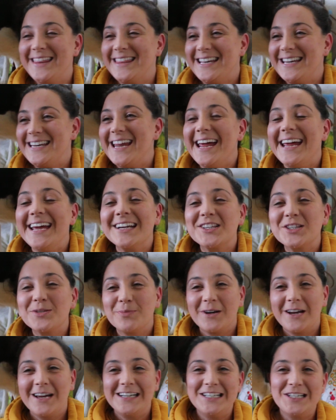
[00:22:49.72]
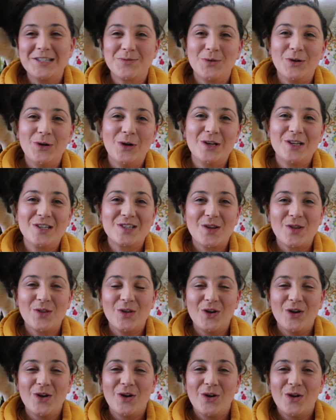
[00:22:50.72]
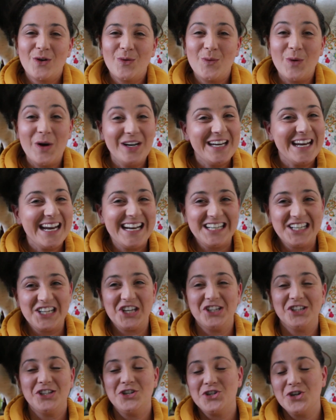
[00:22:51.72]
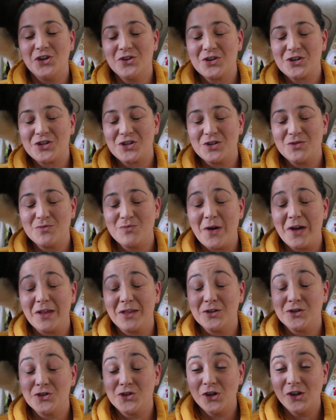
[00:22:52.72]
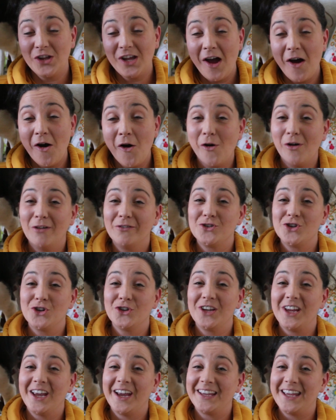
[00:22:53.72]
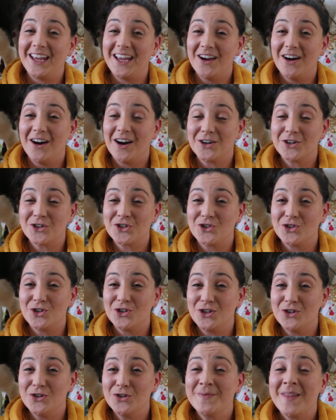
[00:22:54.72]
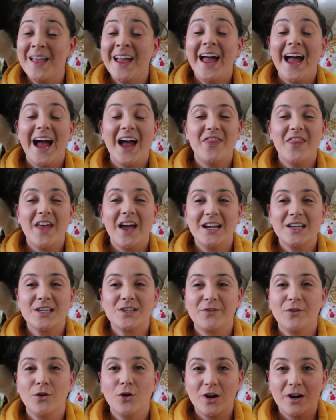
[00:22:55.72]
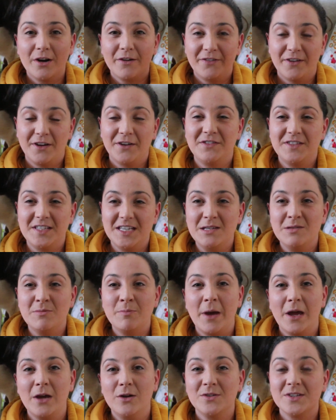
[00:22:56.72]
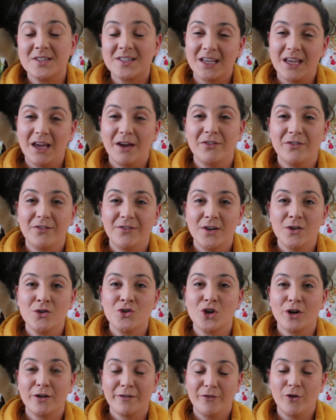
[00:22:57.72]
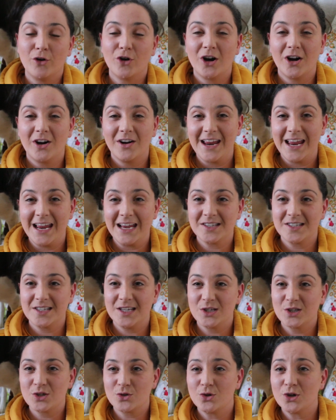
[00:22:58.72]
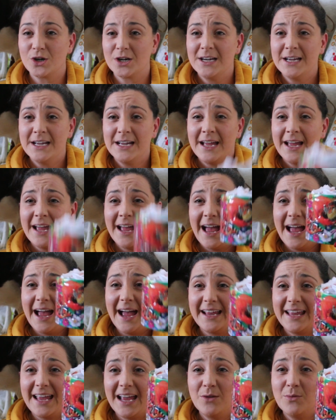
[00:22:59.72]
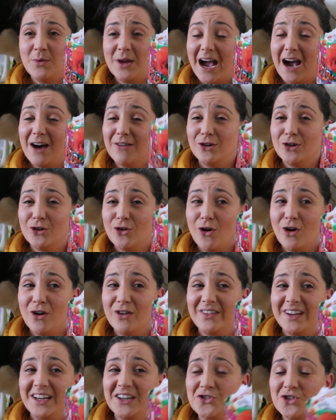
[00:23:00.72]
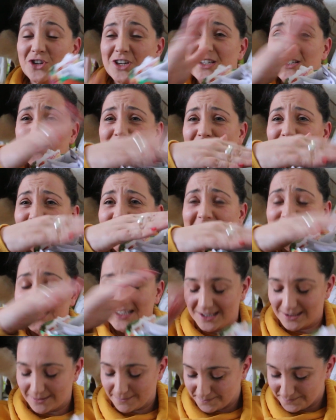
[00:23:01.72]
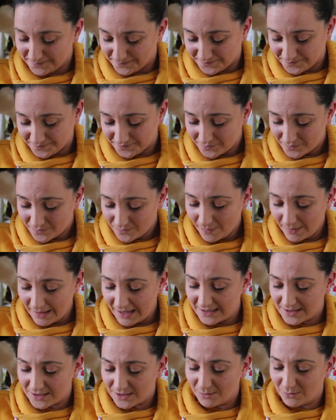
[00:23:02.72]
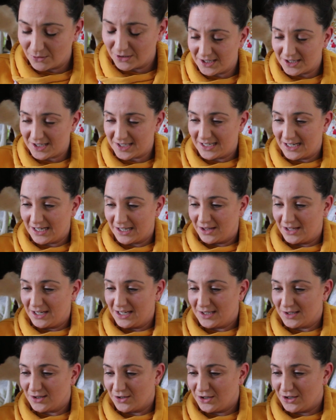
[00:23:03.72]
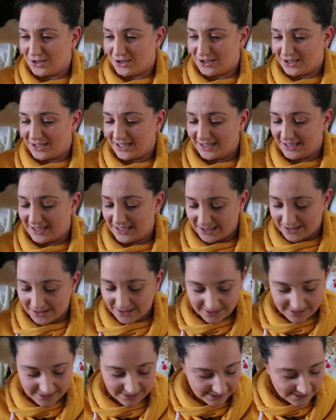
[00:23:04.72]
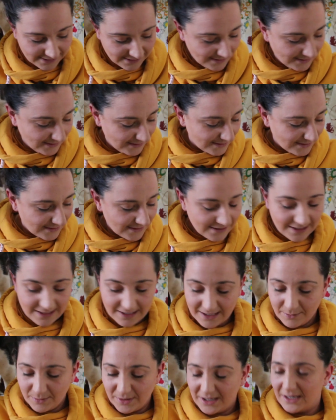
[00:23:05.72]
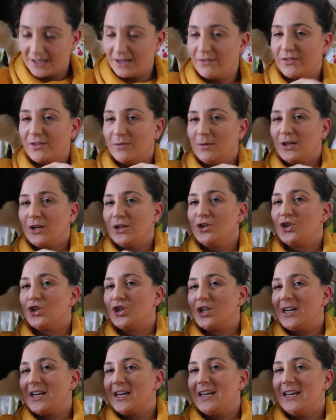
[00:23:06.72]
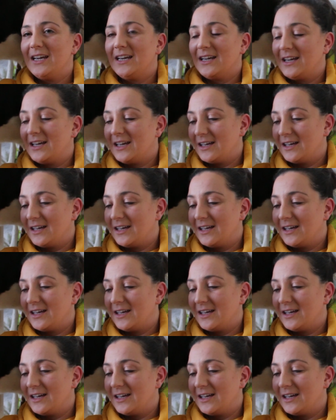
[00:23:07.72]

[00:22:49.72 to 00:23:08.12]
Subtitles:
the next prize was the one in conjunction with Julia of Julia K Art Studio, and that is for a £15 gift voucher for her Etsy store. Again, we have a lot of entries for this, so I'm stick these all in here and I'm going to give them a good shake.